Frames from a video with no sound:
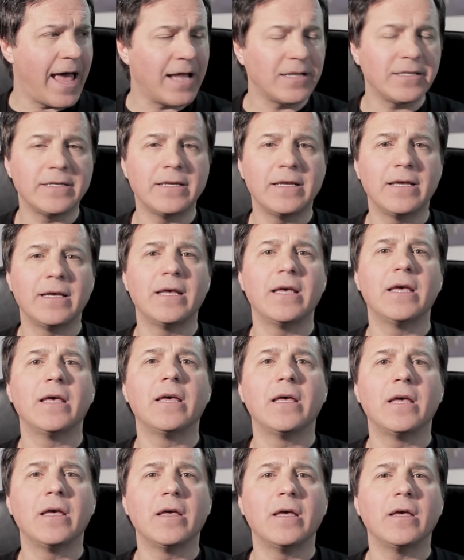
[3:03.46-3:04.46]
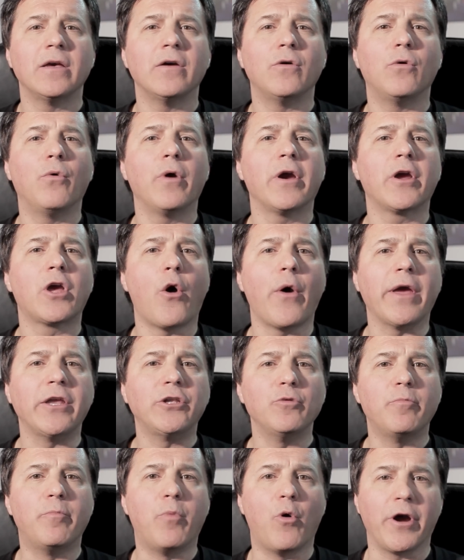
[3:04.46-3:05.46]
that, we're
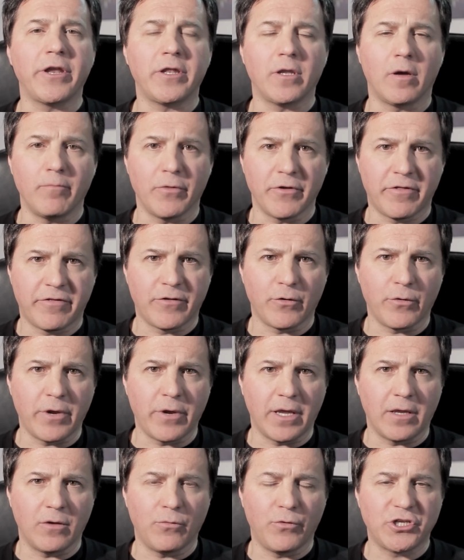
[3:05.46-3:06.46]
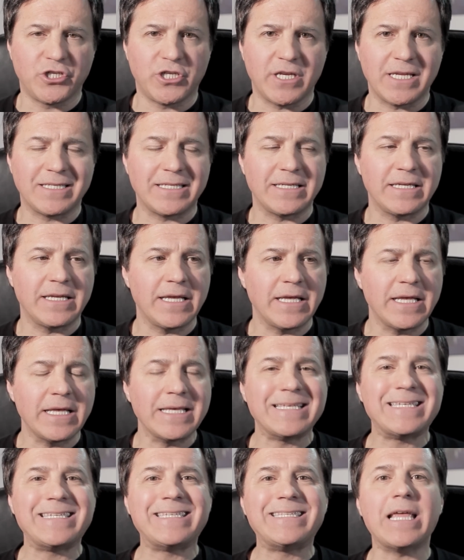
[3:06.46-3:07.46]
going to point number three, which is
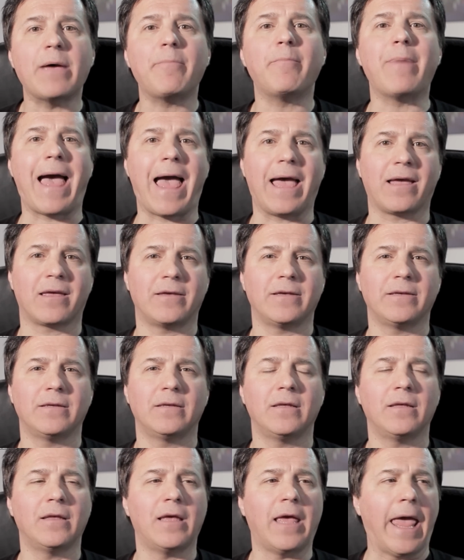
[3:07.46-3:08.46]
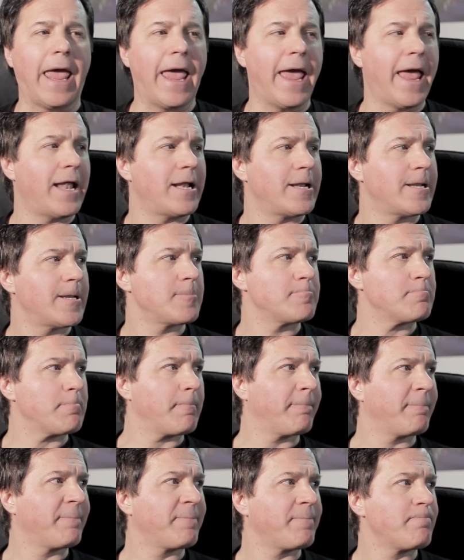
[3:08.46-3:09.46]
step back and
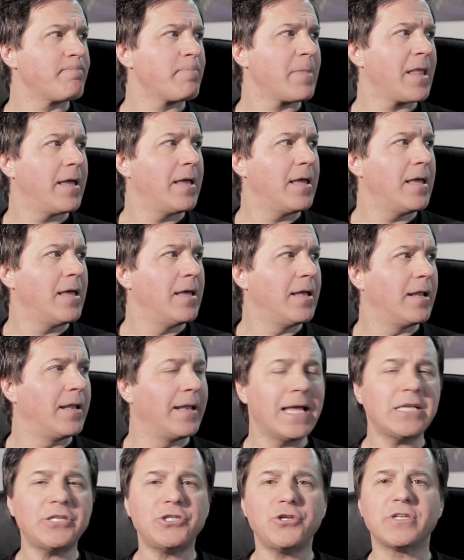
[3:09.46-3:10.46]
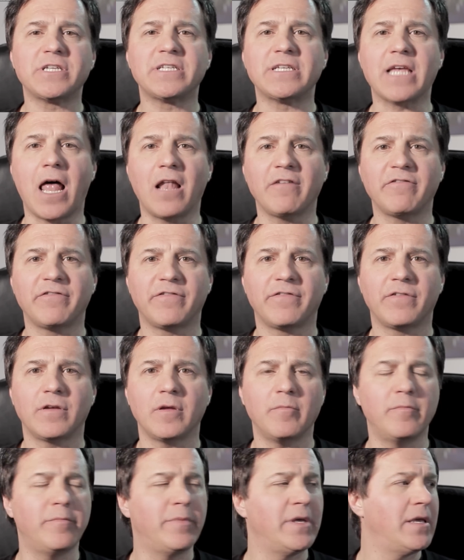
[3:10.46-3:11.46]
let yourself
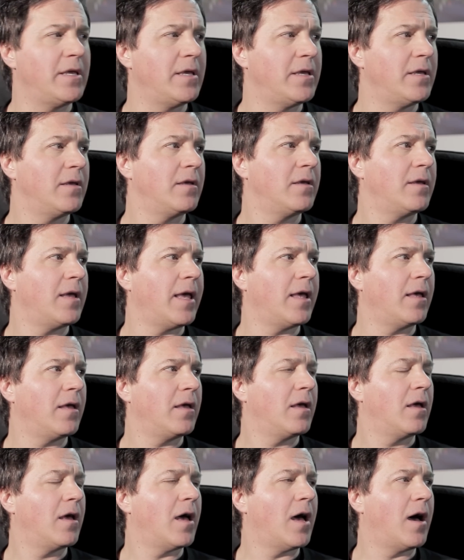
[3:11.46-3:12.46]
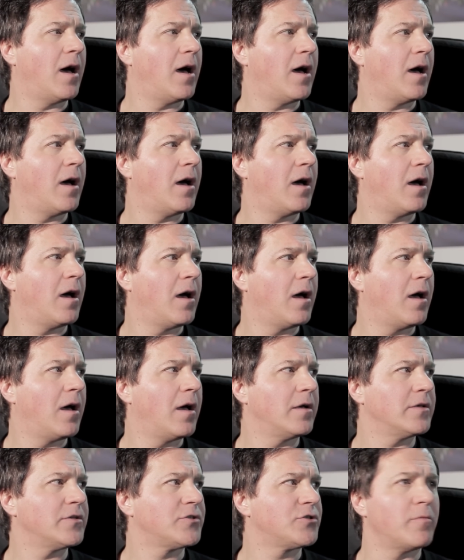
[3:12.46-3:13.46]
be
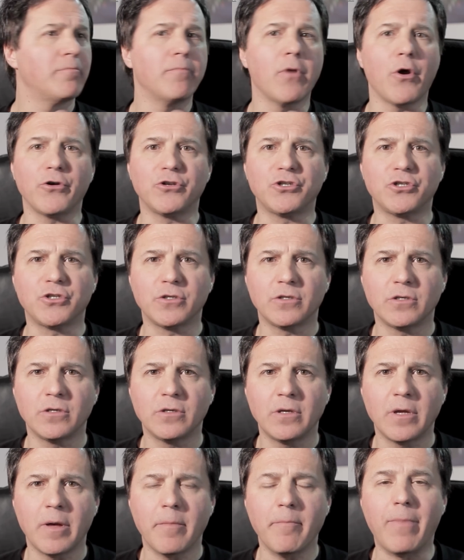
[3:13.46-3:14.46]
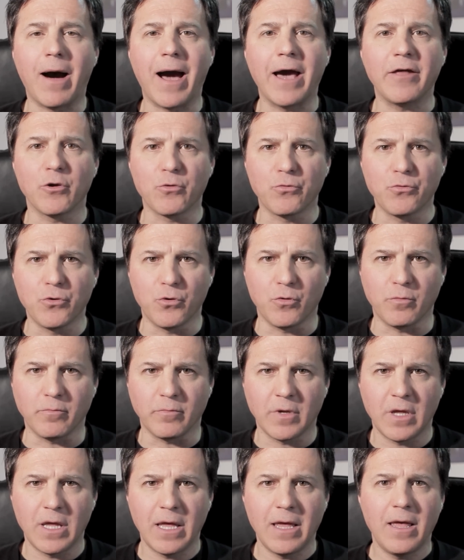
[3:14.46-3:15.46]
uh, submerged by the
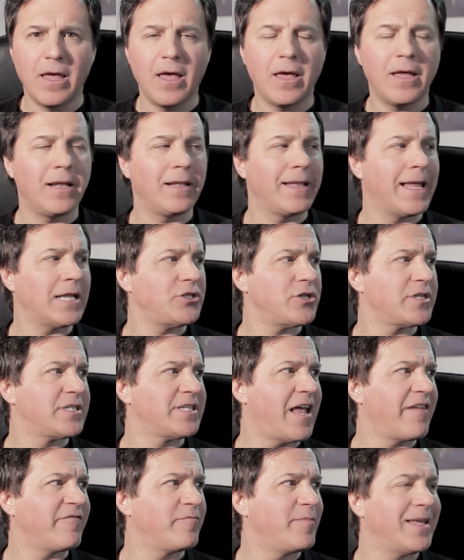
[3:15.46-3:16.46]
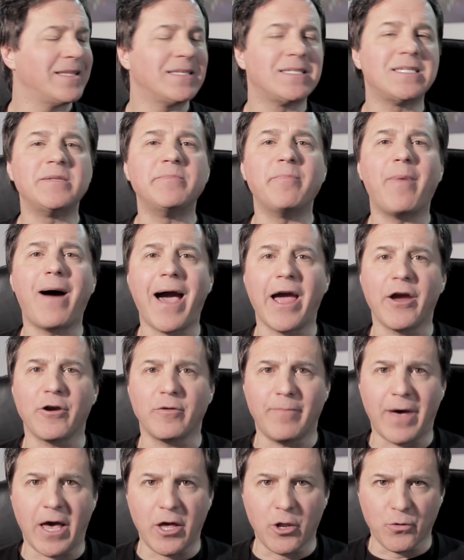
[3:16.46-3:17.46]
room. Let yourself be
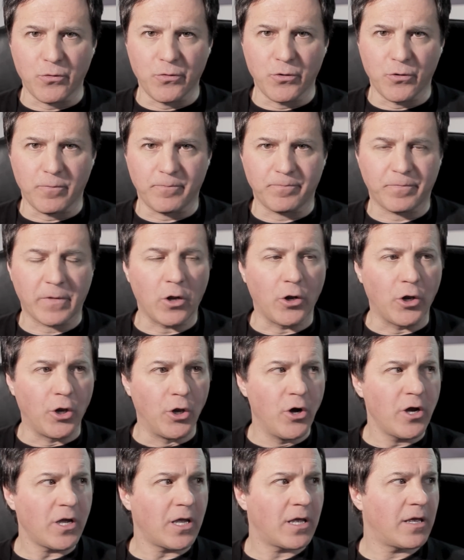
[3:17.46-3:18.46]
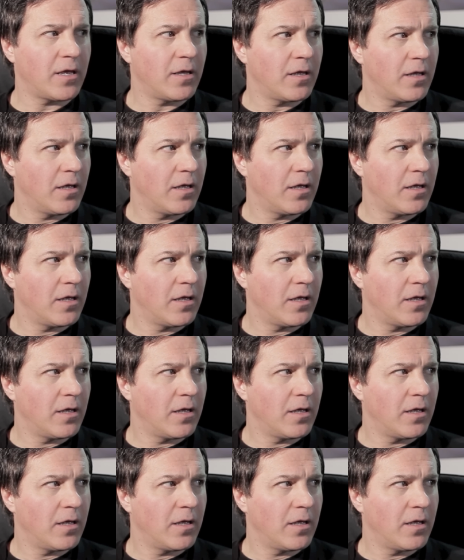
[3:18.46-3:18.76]
inspired by the room. Look